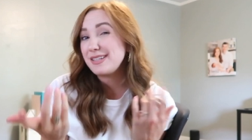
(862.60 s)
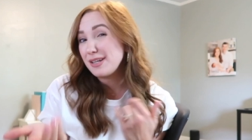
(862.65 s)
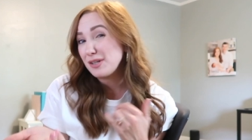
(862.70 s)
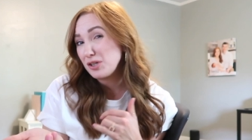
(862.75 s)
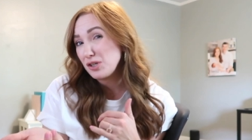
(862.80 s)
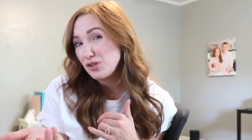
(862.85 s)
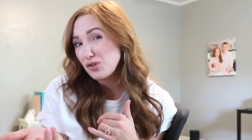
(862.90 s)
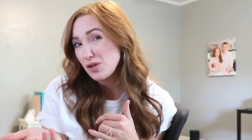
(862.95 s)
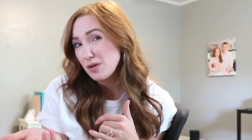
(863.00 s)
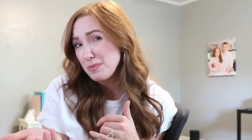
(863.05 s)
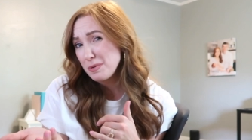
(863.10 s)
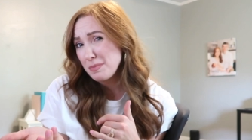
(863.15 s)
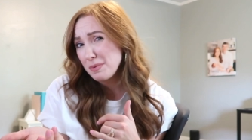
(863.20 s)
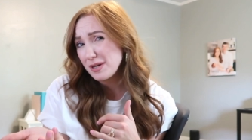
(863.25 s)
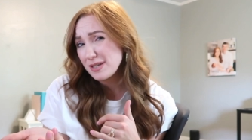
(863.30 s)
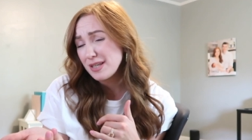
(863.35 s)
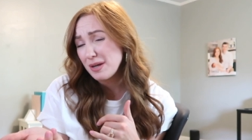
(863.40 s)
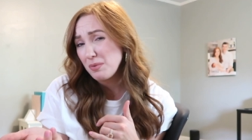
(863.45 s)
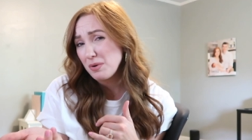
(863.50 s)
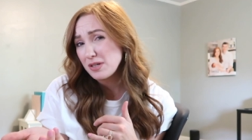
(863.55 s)
did contribute
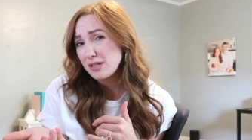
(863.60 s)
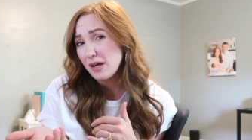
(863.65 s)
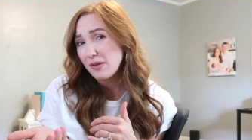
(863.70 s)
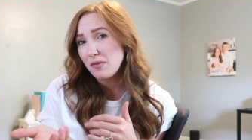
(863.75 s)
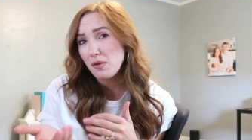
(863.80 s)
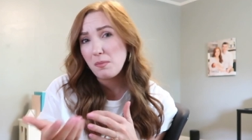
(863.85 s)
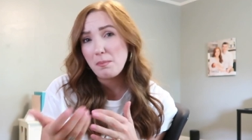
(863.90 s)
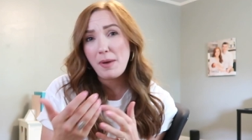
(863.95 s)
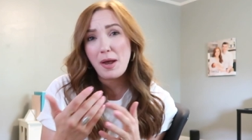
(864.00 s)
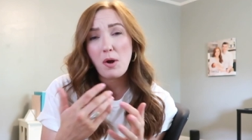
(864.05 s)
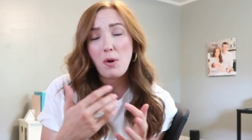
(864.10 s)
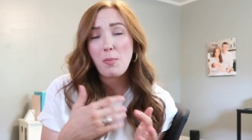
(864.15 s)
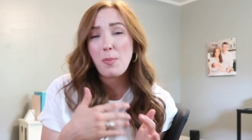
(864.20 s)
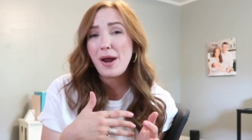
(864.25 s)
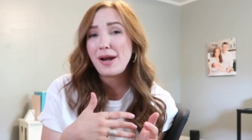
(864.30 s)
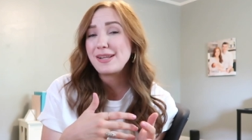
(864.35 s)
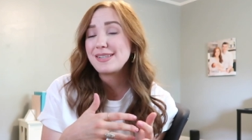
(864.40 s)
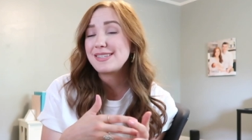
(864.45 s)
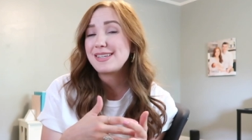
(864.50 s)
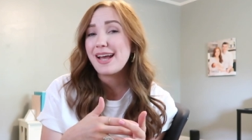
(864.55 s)
because I worked out my whole
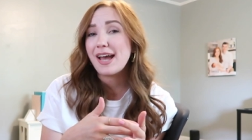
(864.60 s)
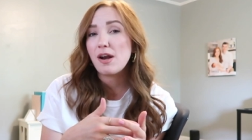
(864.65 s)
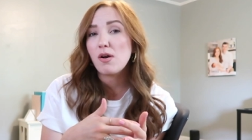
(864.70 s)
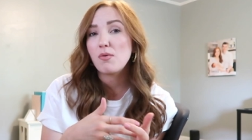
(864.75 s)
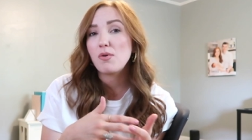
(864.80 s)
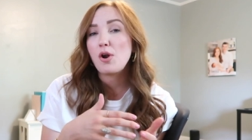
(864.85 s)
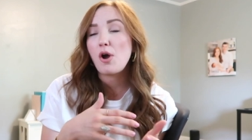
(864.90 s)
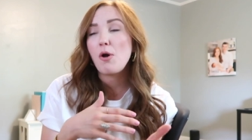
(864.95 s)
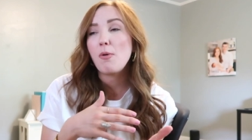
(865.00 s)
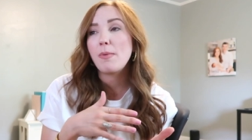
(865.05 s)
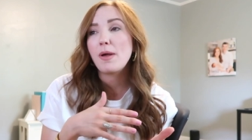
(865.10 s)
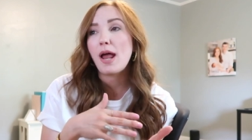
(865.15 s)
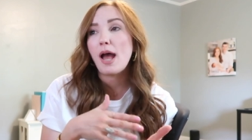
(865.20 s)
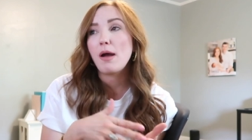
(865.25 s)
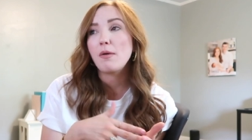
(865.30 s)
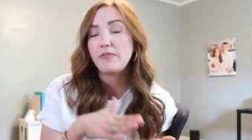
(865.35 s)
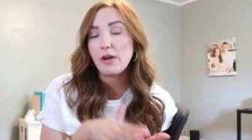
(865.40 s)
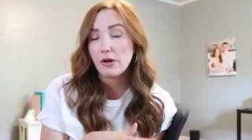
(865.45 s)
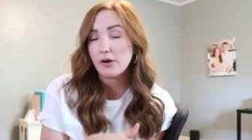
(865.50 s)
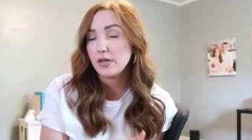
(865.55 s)
pregnancy, I don't know, but
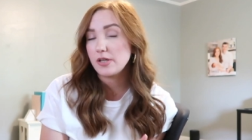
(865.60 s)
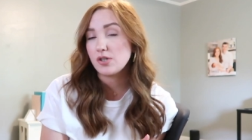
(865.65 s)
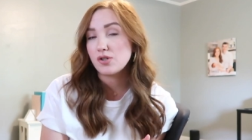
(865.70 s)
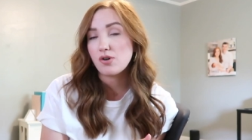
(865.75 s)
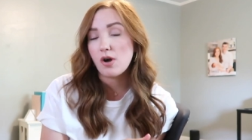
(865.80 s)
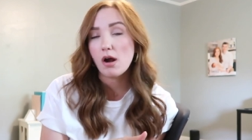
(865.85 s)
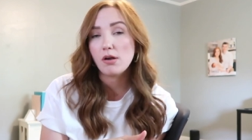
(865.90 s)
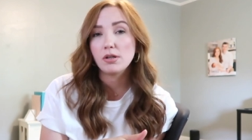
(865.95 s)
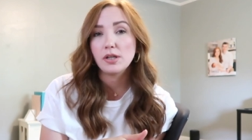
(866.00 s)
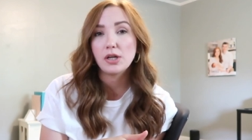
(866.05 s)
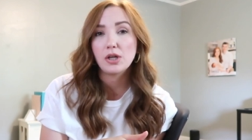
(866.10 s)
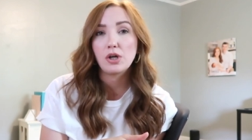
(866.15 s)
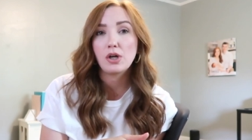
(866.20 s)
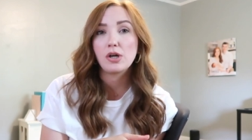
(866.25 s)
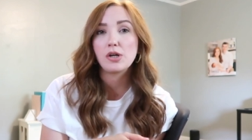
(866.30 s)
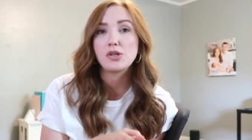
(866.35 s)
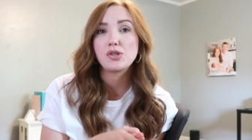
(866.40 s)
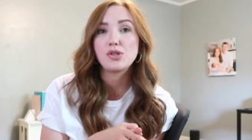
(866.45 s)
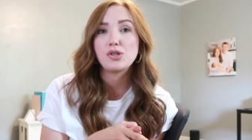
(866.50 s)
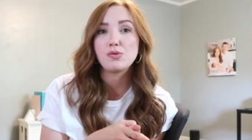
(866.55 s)
I very strongly
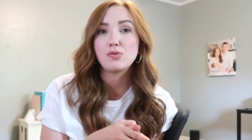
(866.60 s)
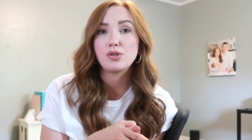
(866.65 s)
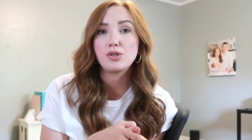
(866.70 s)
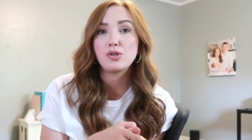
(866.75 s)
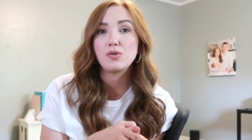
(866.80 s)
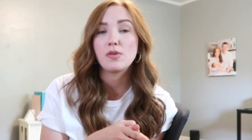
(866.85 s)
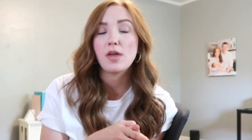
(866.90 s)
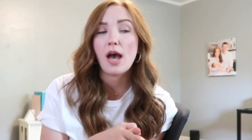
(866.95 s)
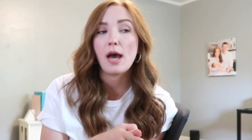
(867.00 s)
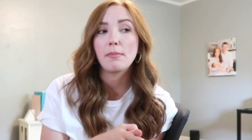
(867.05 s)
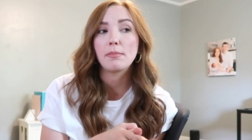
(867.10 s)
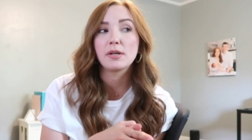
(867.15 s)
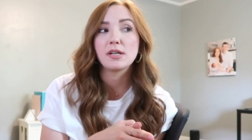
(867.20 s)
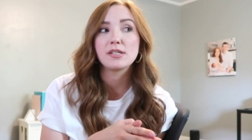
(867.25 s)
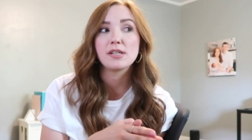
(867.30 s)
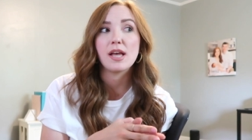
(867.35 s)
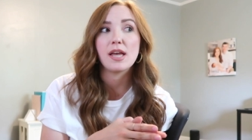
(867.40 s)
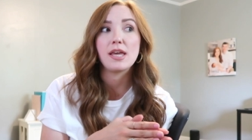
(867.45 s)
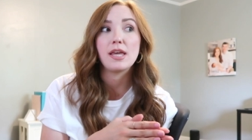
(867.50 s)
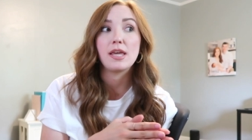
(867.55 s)
encourage you to do that
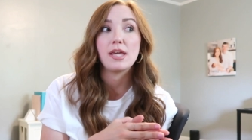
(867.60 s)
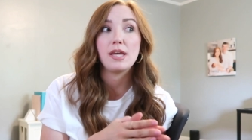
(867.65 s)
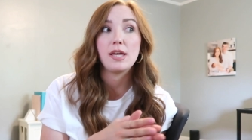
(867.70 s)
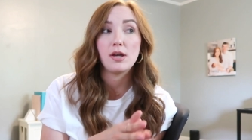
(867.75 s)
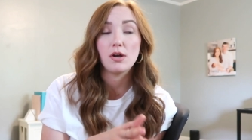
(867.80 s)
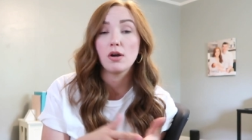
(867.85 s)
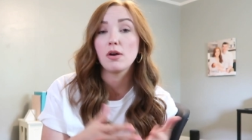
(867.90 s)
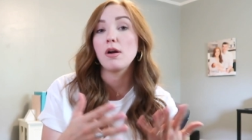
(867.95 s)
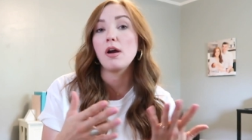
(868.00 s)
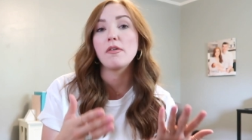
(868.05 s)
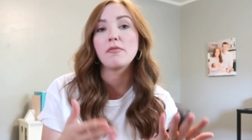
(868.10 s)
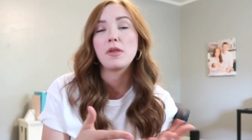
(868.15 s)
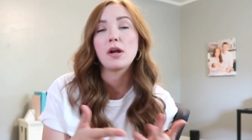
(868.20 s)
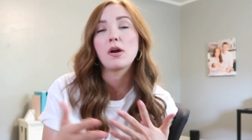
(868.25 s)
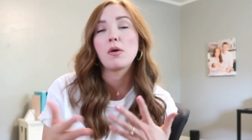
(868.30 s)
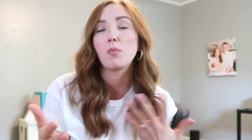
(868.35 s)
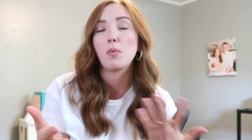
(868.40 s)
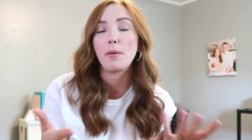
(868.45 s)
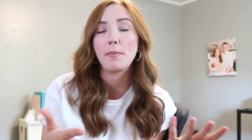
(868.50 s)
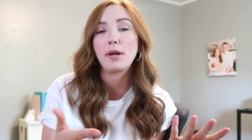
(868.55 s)
because I hear of there
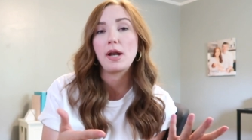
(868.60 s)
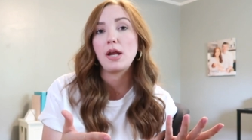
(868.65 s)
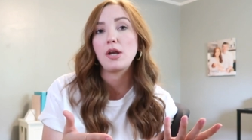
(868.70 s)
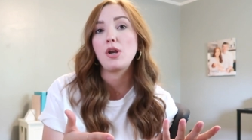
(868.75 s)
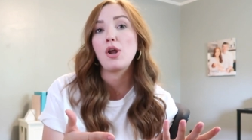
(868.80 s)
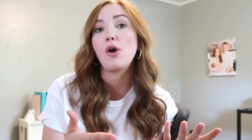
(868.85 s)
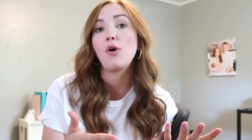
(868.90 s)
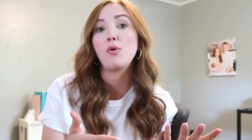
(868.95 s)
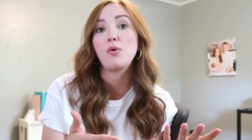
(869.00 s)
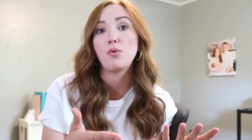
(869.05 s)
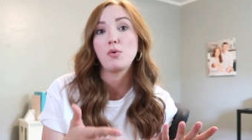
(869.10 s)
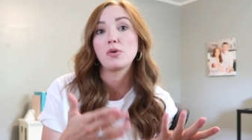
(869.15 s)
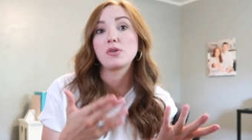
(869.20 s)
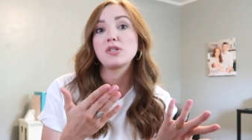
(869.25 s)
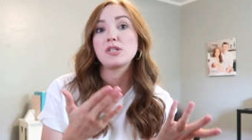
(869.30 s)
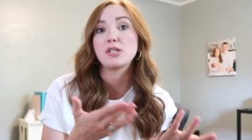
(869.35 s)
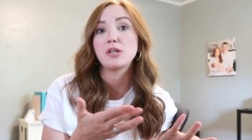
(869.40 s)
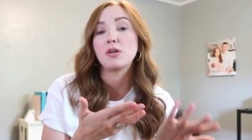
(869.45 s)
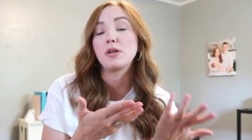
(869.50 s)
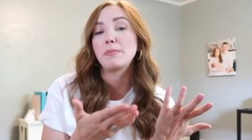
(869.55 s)
are women I know who are
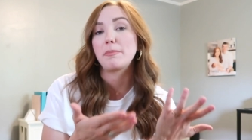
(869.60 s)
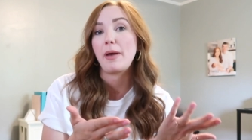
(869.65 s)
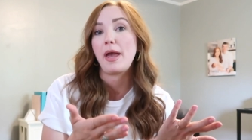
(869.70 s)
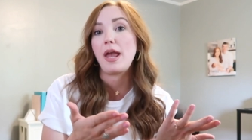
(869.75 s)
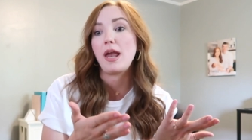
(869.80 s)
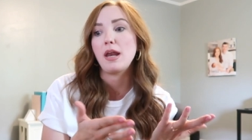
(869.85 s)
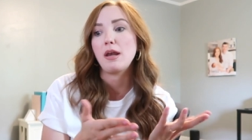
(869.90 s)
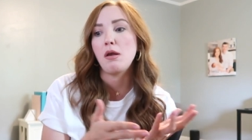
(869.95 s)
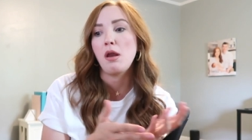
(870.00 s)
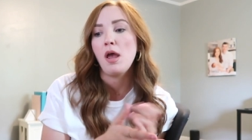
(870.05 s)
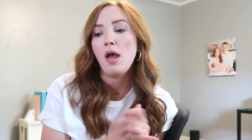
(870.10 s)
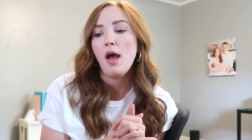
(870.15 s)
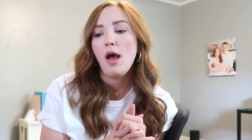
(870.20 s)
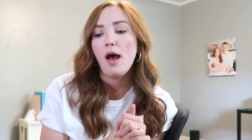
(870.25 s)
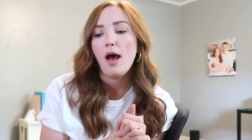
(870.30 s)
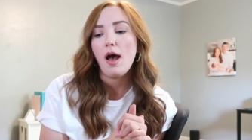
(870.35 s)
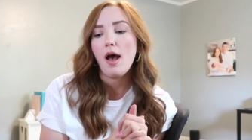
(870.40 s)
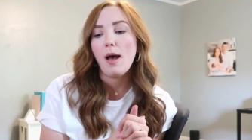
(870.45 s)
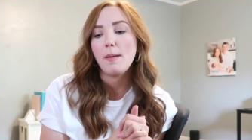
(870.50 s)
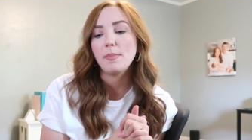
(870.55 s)
still in pain
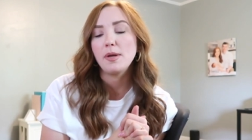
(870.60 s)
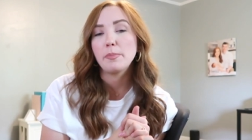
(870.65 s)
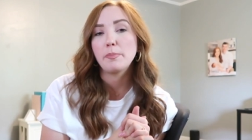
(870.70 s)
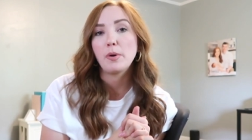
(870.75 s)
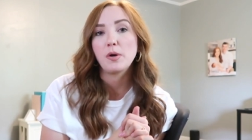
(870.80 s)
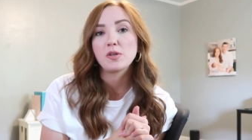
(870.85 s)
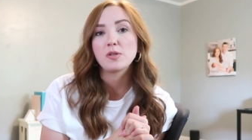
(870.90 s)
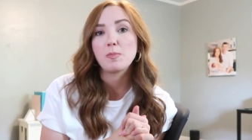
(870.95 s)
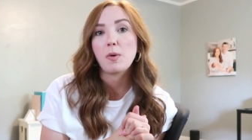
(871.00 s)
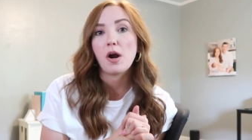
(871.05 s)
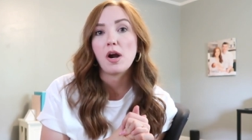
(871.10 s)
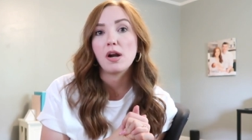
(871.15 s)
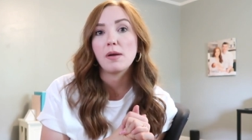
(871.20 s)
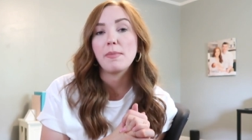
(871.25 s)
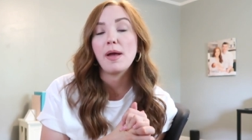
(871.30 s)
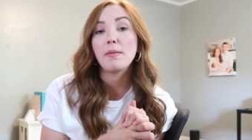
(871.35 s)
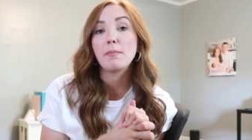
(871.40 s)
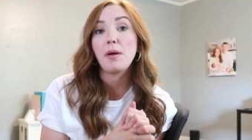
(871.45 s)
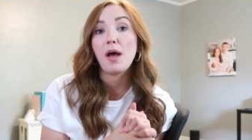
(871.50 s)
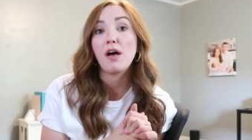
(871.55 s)
um, in
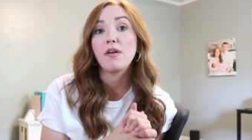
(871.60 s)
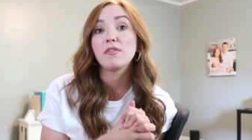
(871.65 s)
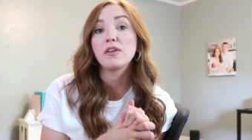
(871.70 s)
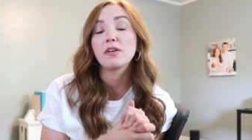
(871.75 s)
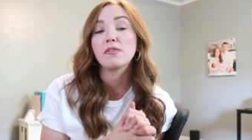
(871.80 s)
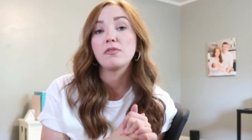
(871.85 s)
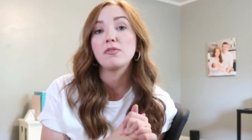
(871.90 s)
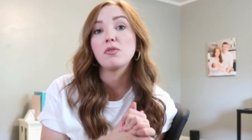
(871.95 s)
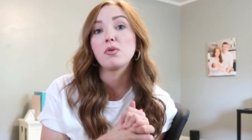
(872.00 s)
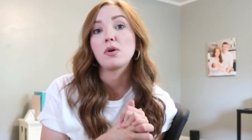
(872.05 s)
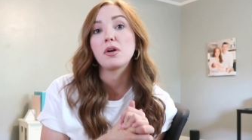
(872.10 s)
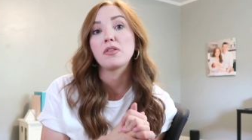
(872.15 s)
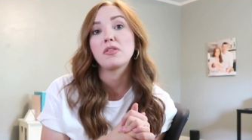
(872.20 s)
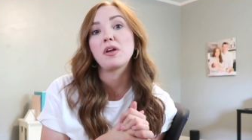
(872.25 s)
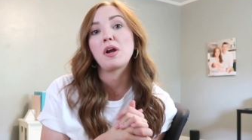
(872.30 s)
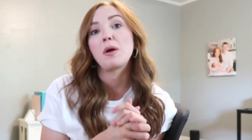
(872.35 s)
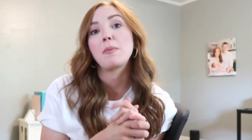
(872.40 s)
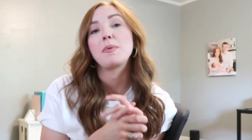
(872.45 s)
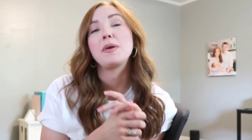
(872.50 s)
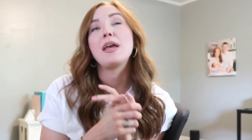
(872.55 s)
postpartum and pelvic floor
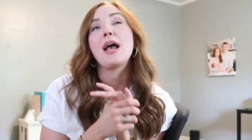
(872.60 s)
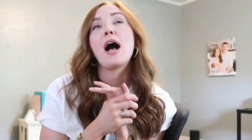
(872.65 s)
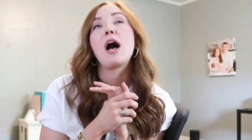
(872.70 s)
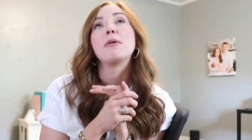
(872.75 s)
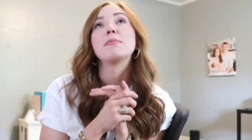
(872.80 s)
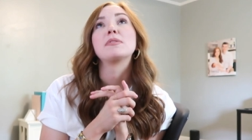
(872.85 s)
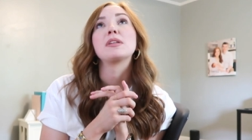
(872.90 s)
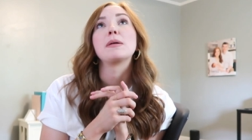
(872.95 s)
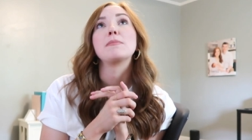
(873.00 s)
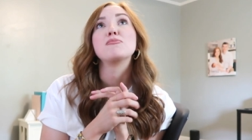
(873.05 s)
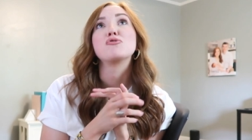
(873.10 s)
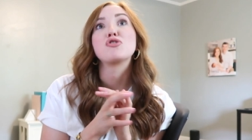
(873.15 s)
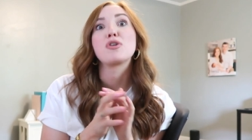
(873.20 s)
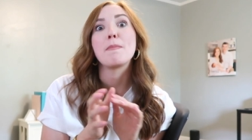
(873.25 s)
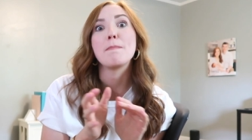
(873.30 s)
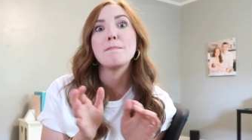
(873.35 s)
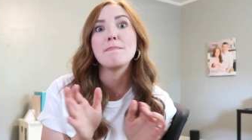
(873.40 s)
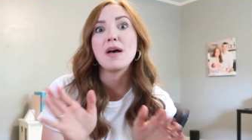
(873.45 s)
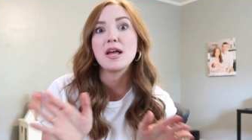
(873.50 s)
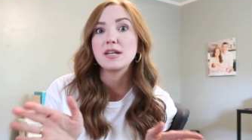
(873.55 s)
therapy helped them
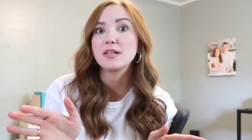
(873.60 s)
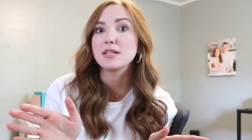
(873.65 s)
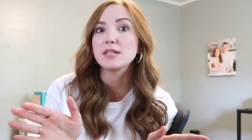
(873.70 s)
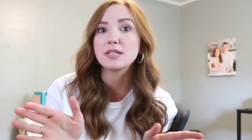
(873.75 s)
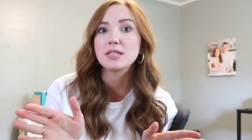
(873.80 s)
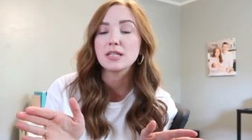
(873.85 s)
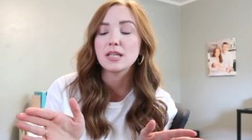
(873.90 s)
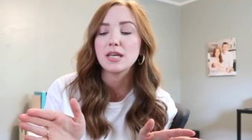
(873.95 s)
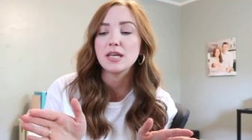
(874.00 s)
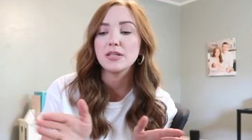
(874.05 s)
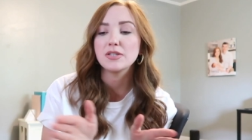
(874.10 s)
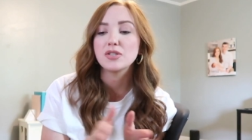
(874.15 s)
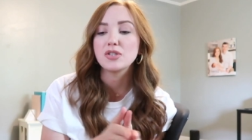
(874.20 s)
tremendously.